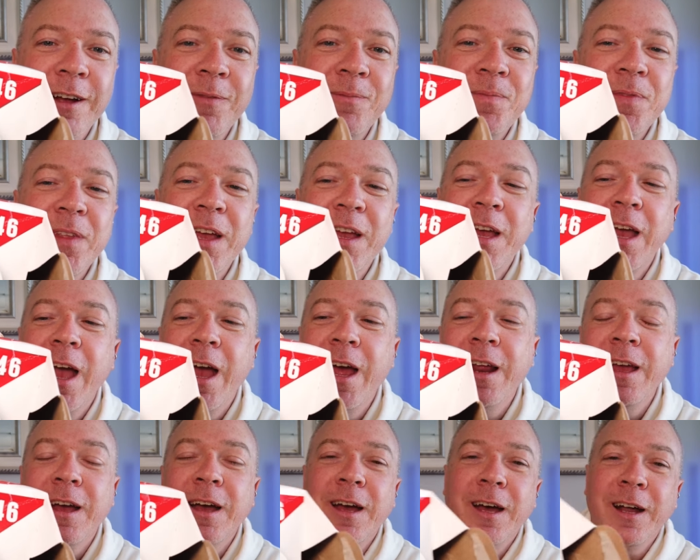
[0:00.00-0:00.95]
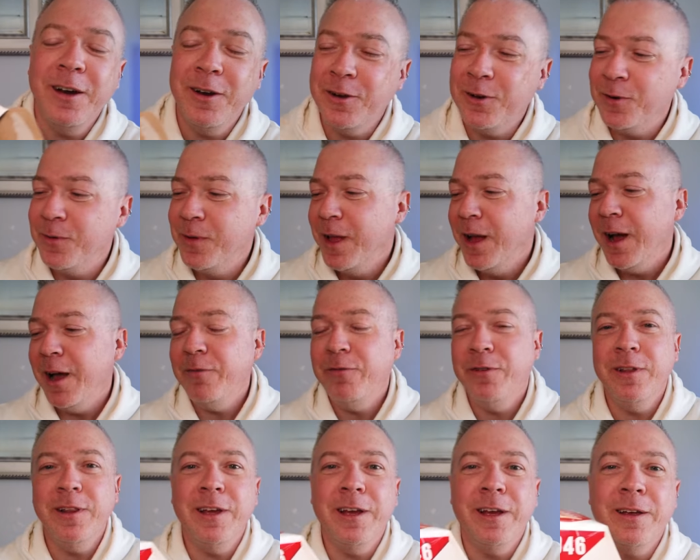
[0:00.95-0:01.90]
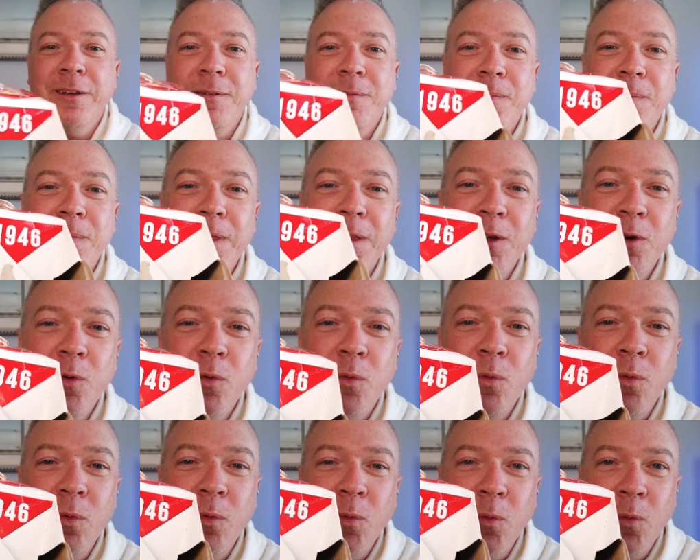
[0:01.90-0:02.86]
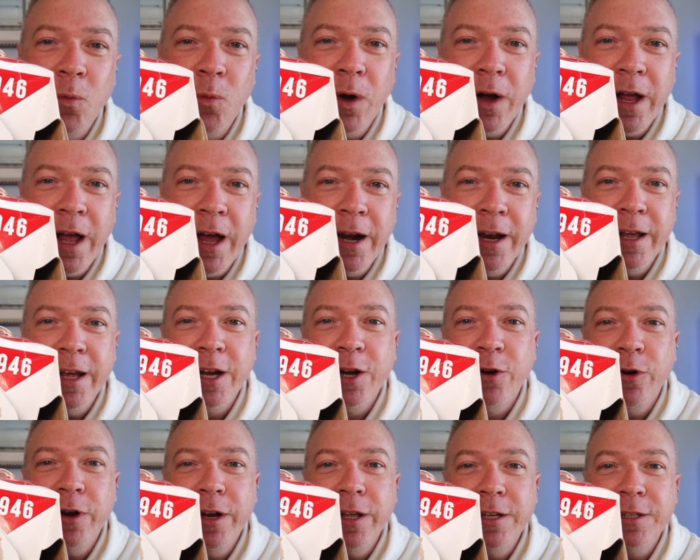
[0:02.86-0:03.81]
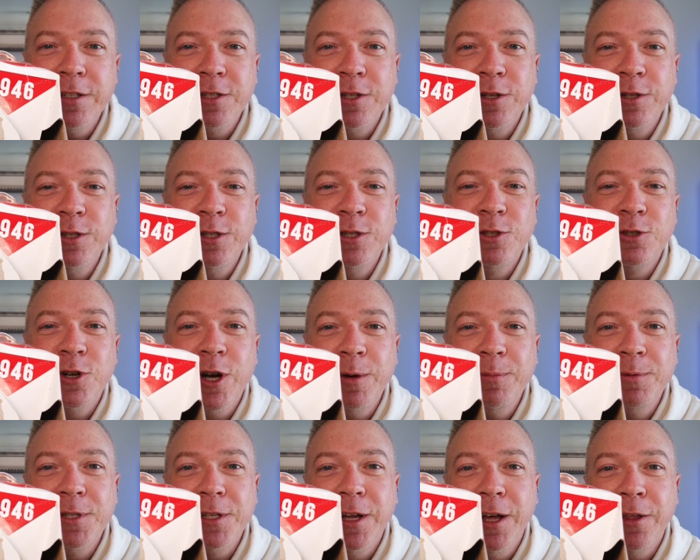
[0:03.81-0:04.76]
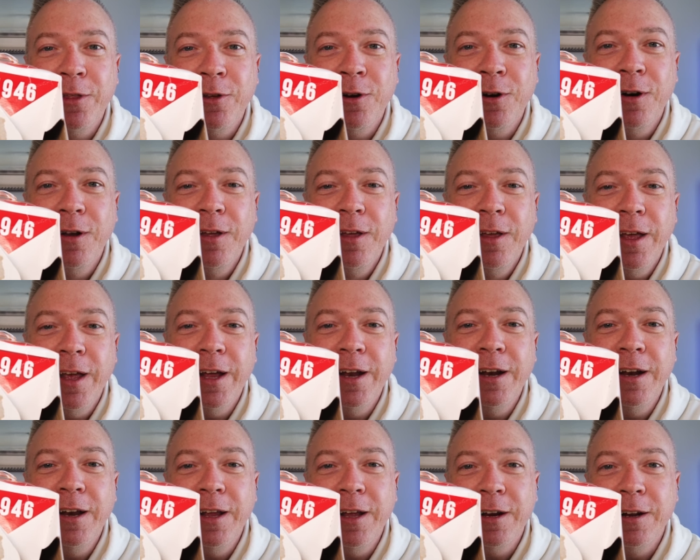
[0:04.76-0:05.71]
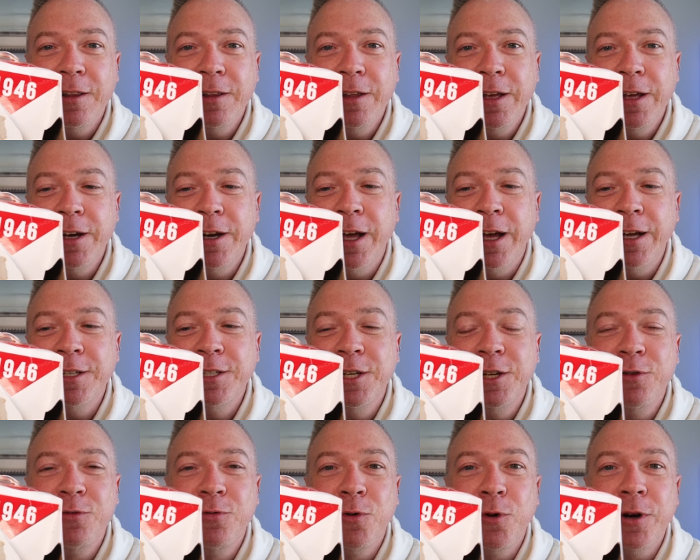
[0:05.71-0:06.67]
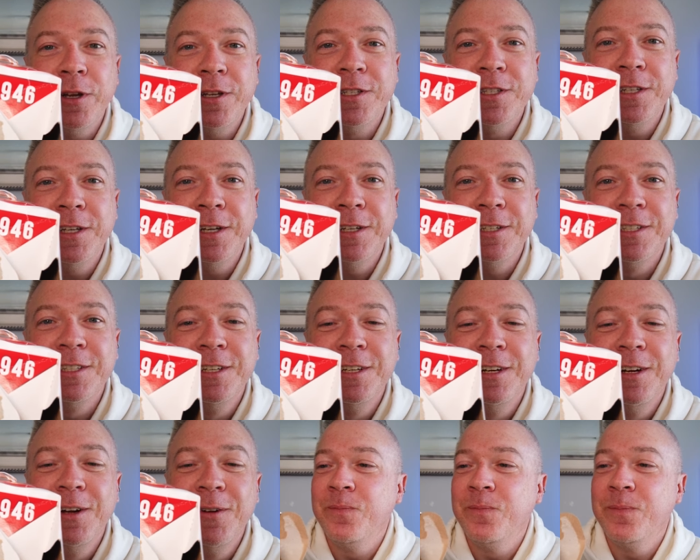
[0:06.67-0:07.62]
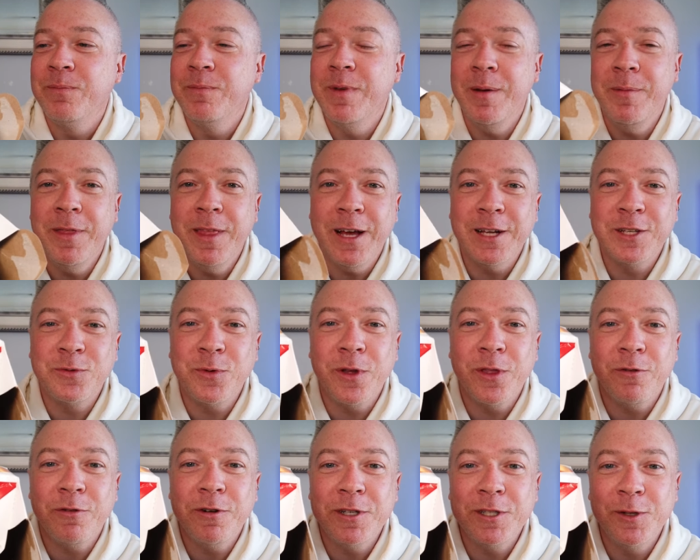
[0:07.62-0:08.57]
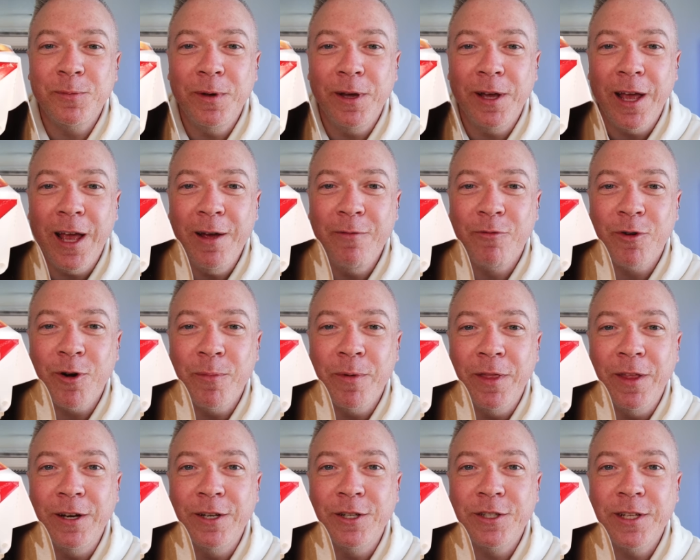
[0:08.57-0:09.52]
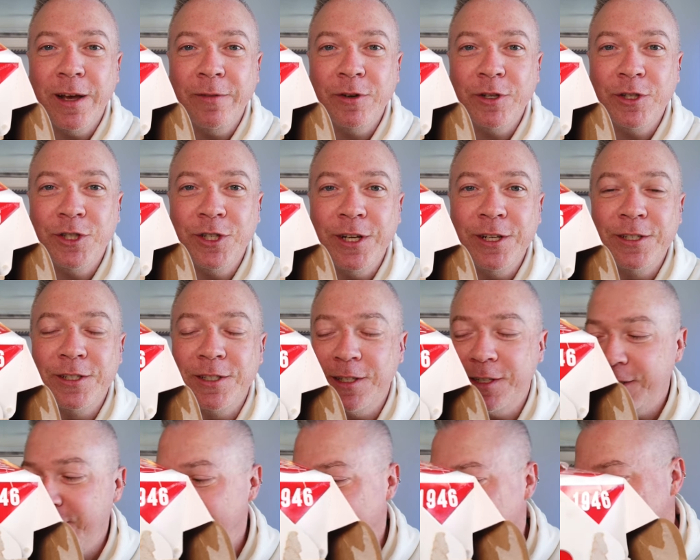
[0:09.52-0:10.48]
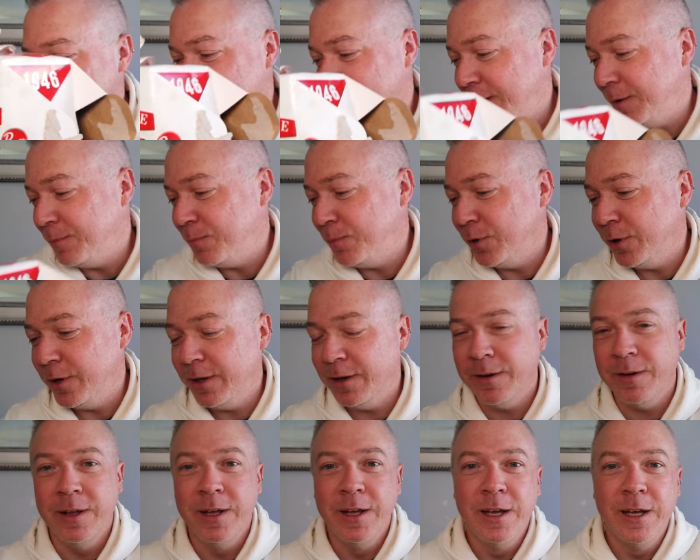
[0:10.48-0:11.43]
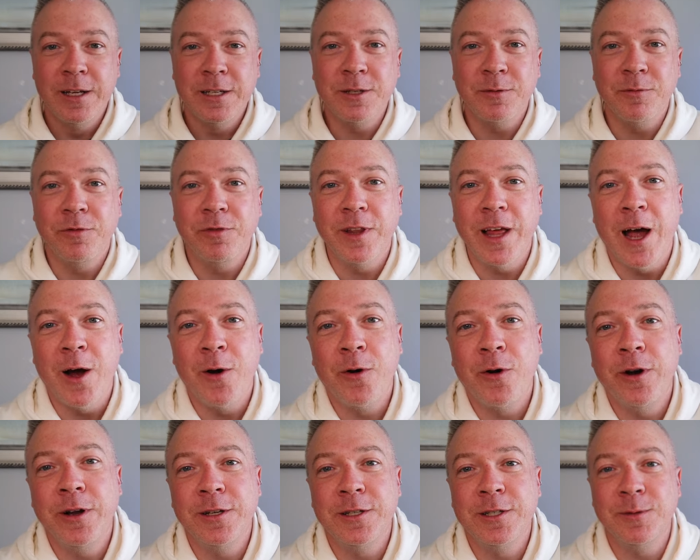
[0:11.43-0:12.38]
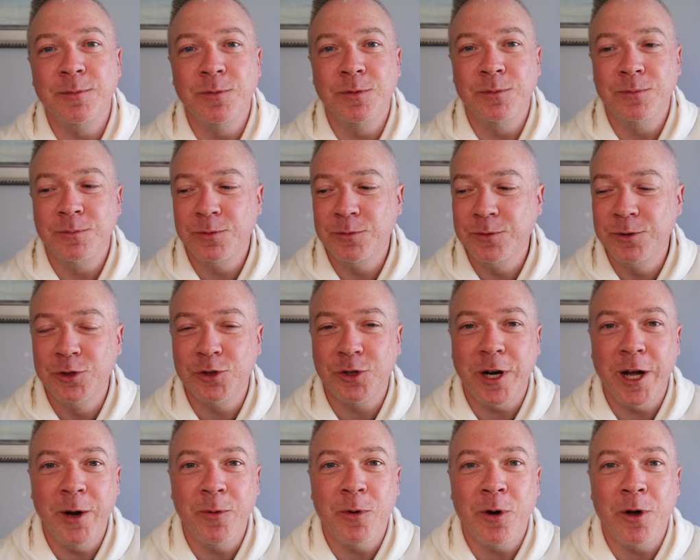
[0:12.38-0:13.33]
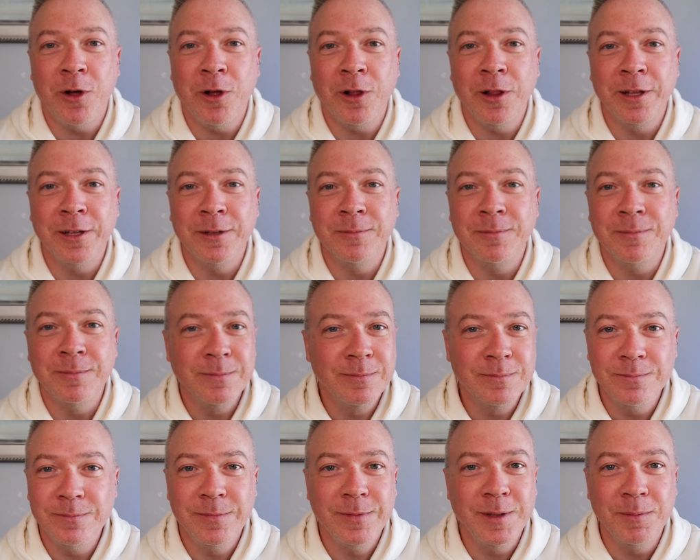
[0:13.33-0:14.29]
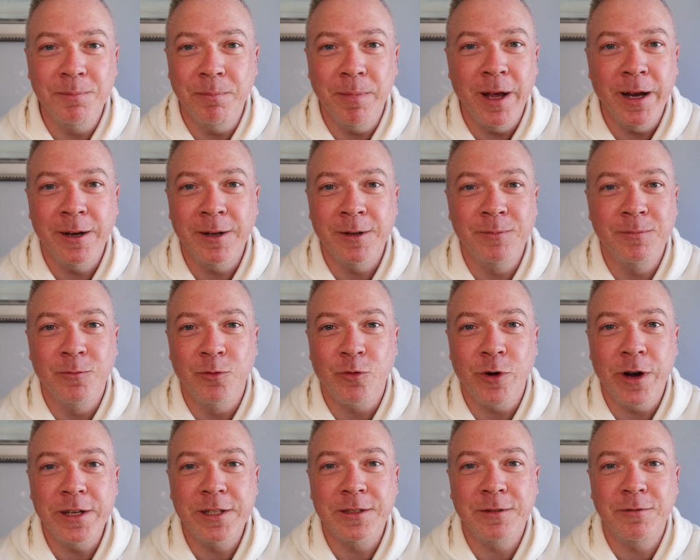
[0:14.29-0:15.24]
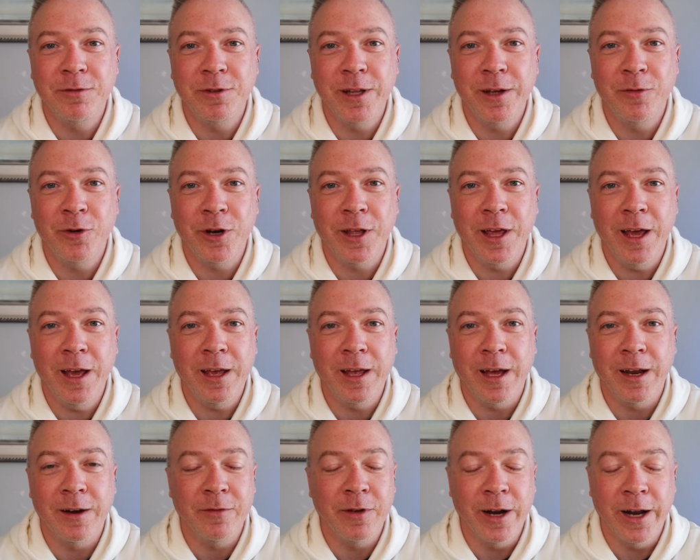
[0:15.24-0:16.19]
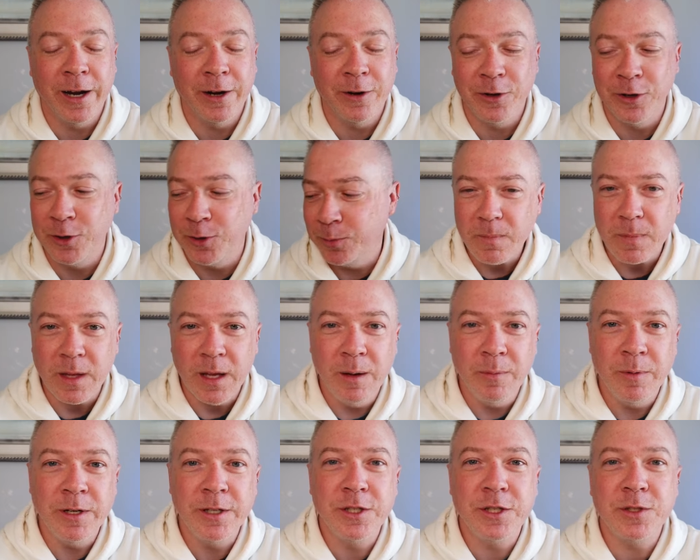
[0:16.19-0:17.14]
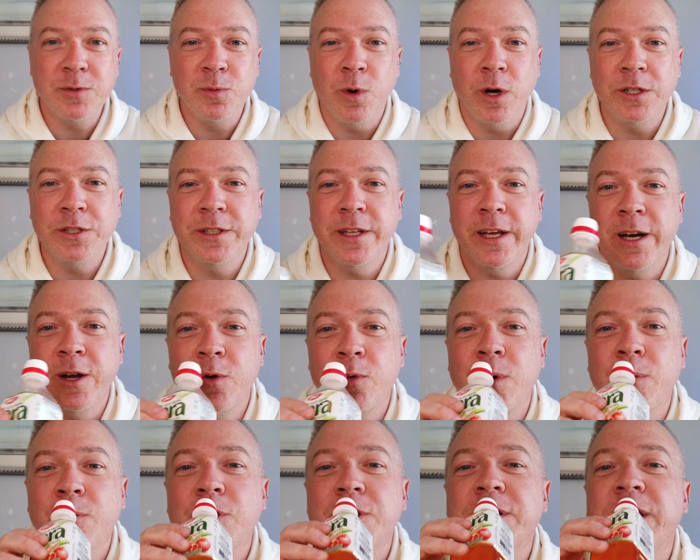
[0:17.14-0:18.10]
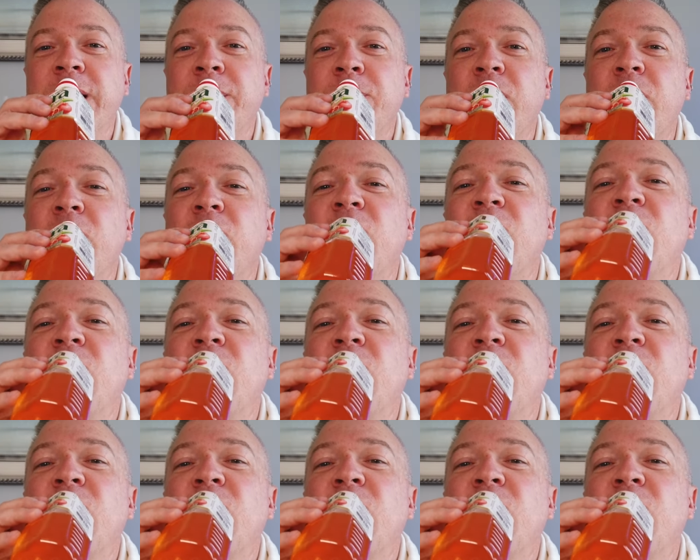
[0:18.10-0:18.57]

I don't know, I feel like what kind of ingredients could you scrape together in Italy in 1946? Maybe that's where the recipe came from and they just haven't changed it since. They put in some flour and some drywall and made a raisin flavored cake out of it. I don't know. I'm gonna just wash that out one more time.